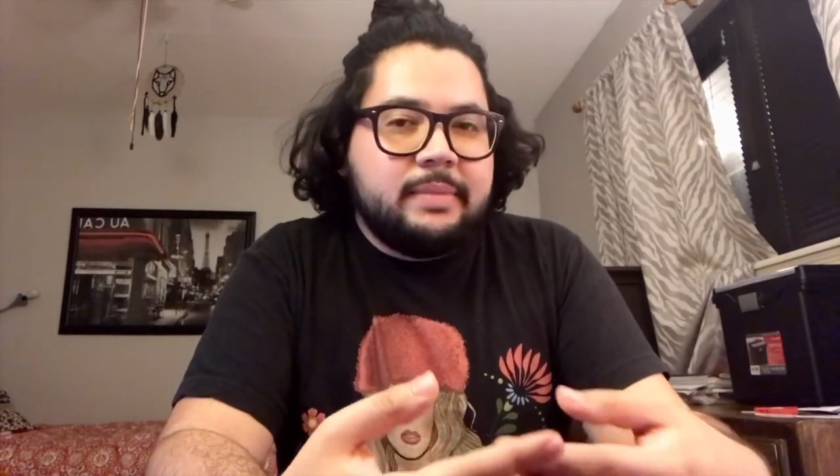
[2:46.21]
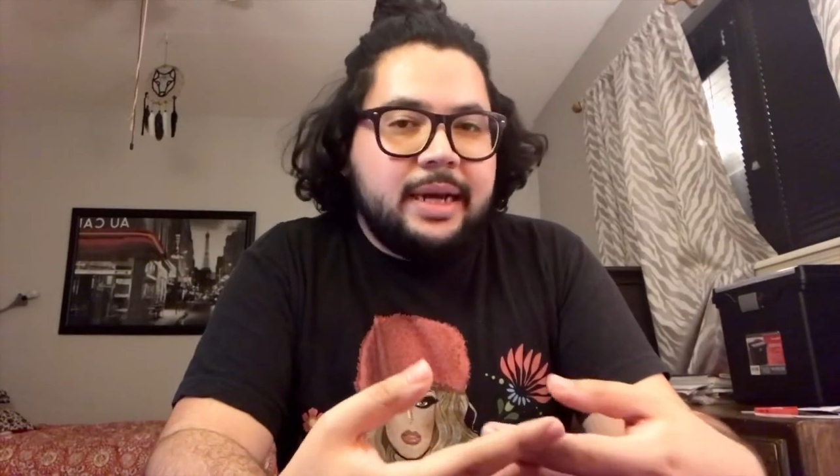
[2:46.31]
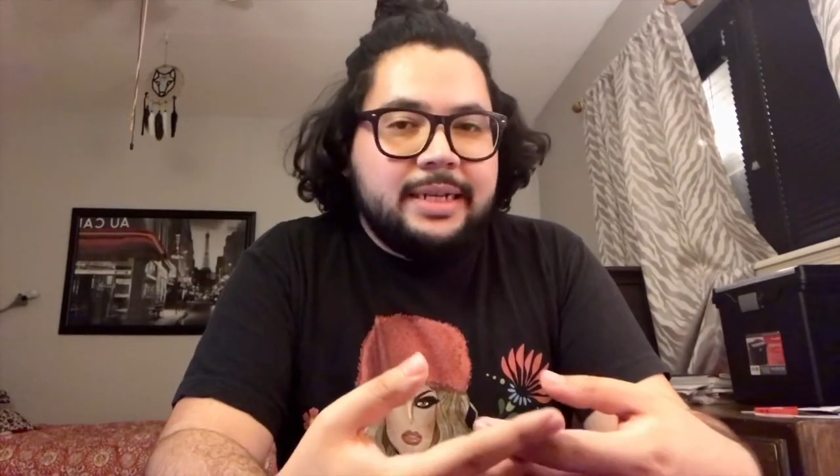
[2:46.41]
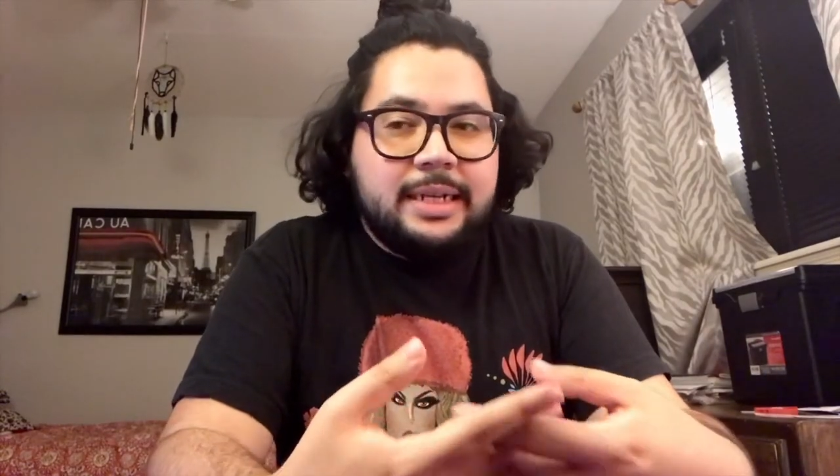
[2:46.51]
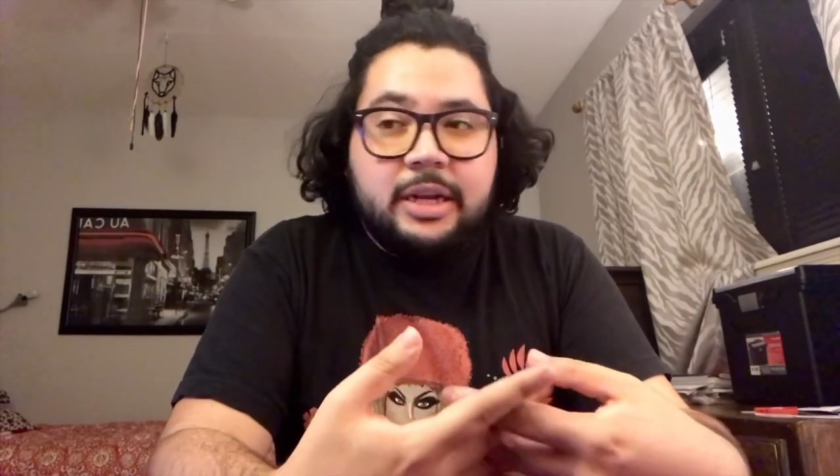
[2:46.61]
I
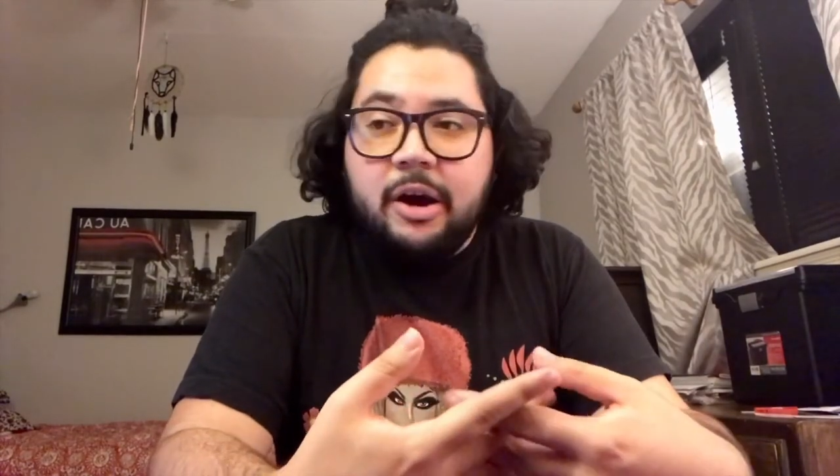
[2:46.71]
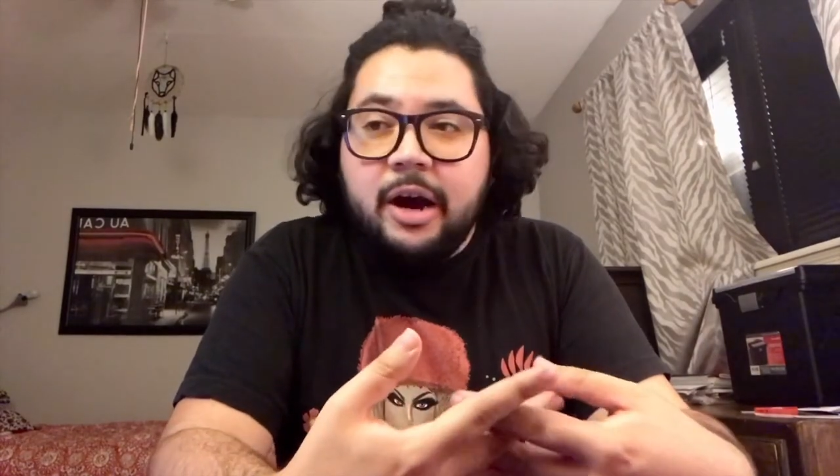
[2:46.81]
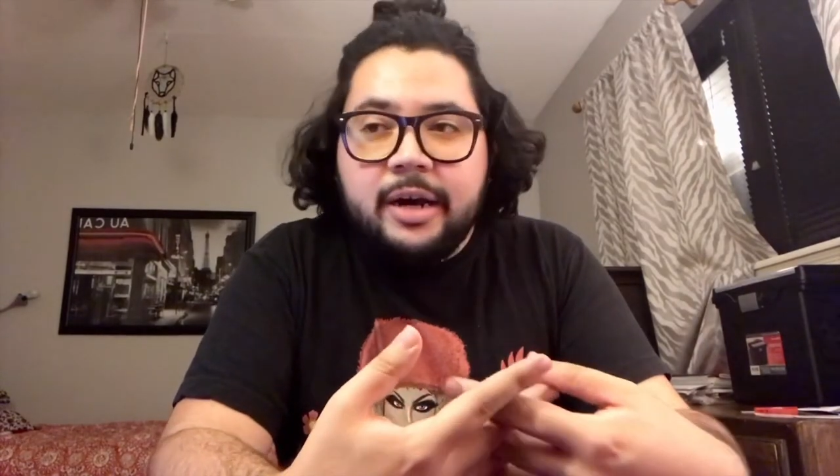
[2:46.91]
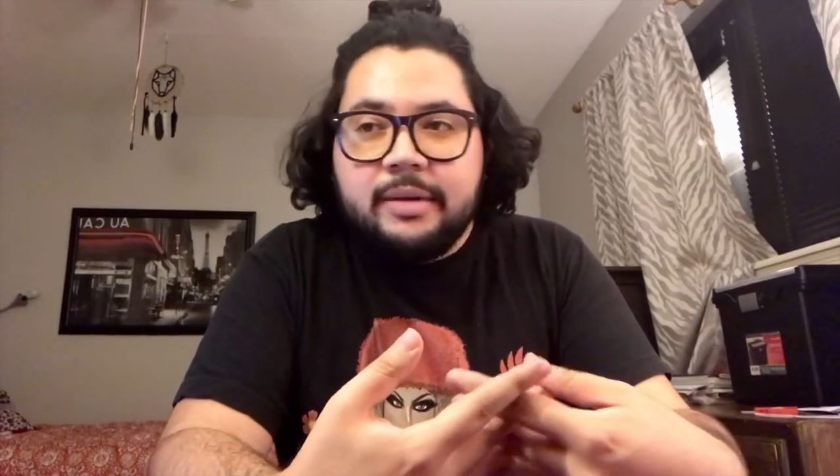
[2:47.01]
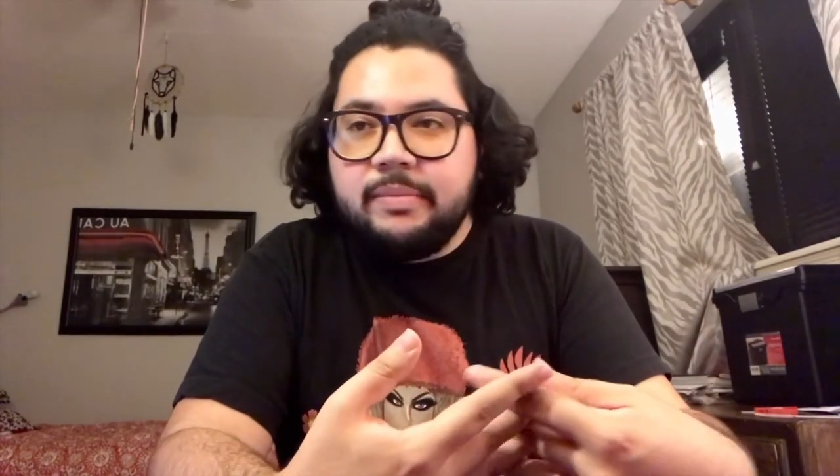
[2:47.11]
did
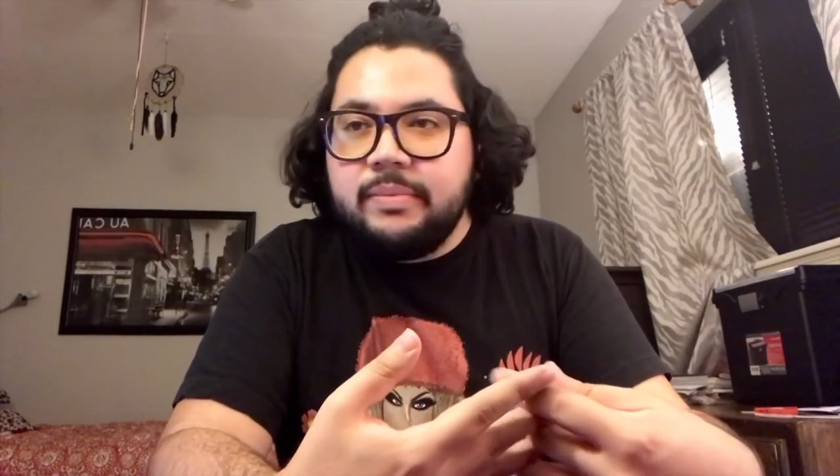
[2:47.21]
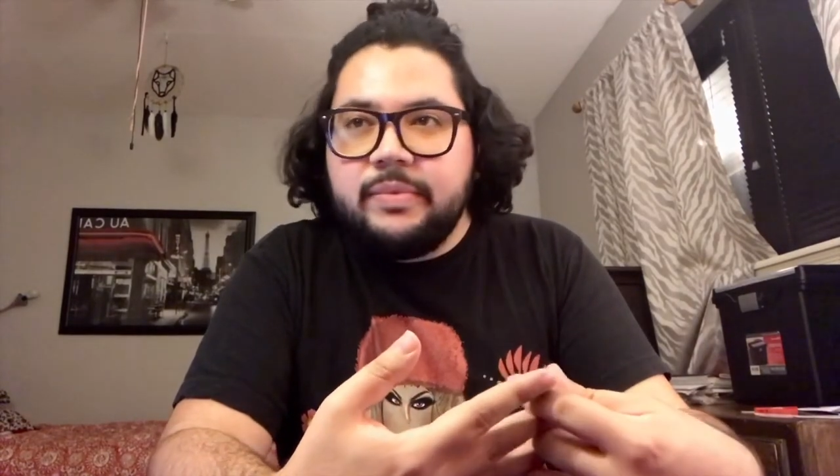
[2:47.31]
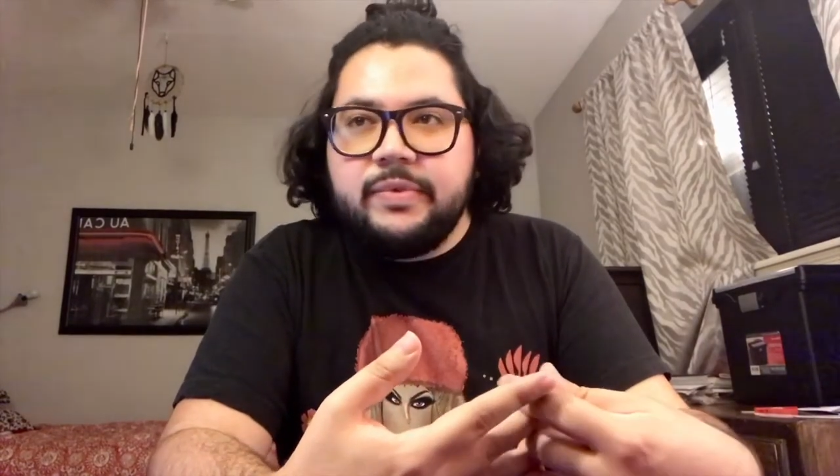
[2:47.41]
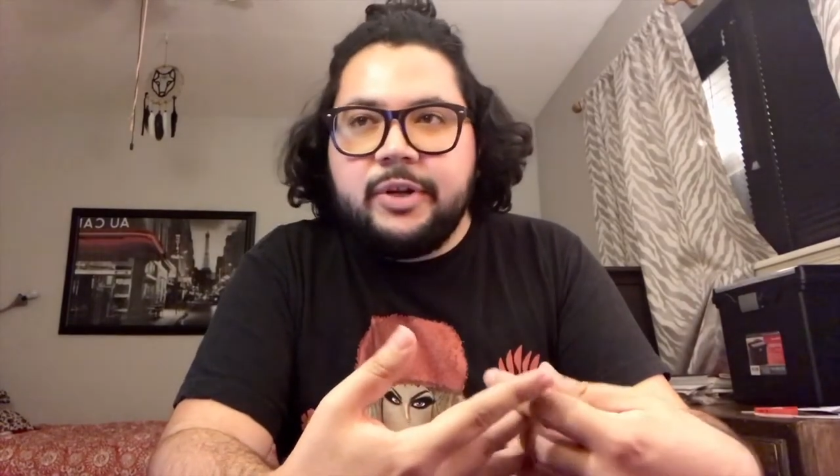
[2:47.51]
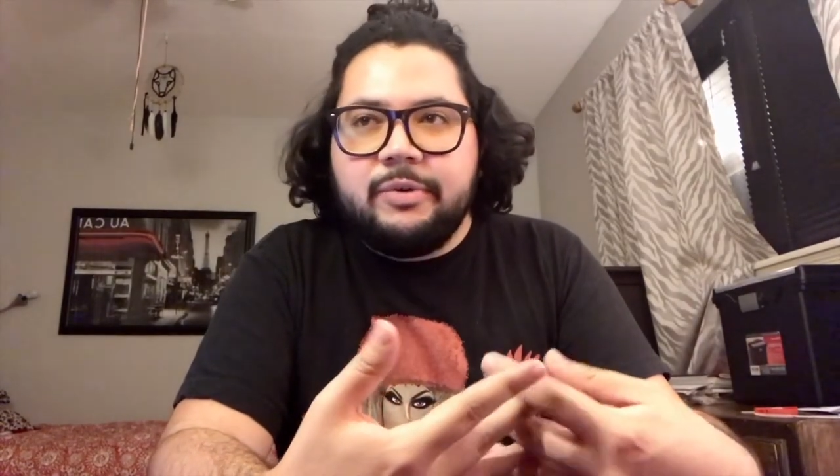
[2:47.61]
not,
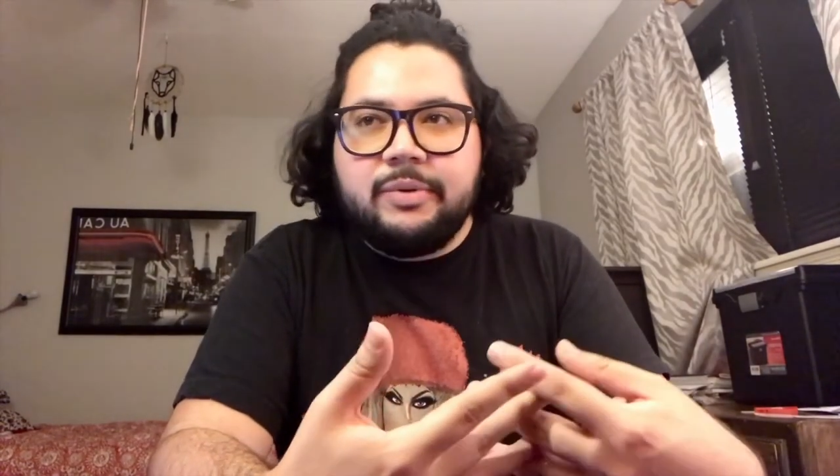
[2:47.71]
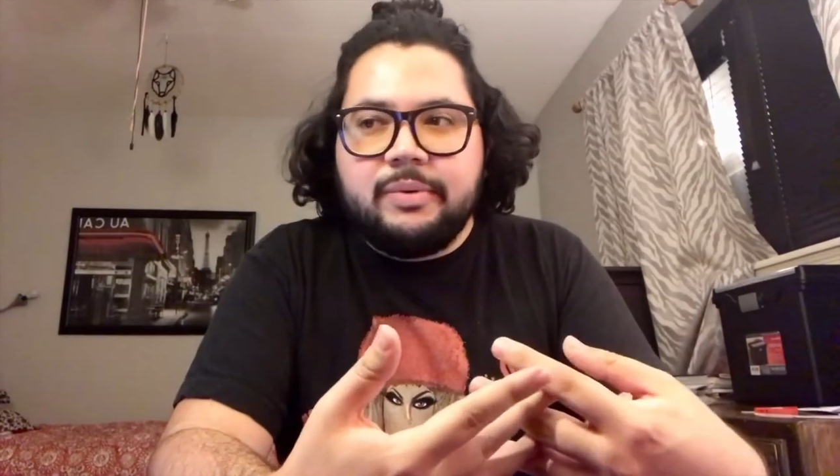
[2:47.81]
you know,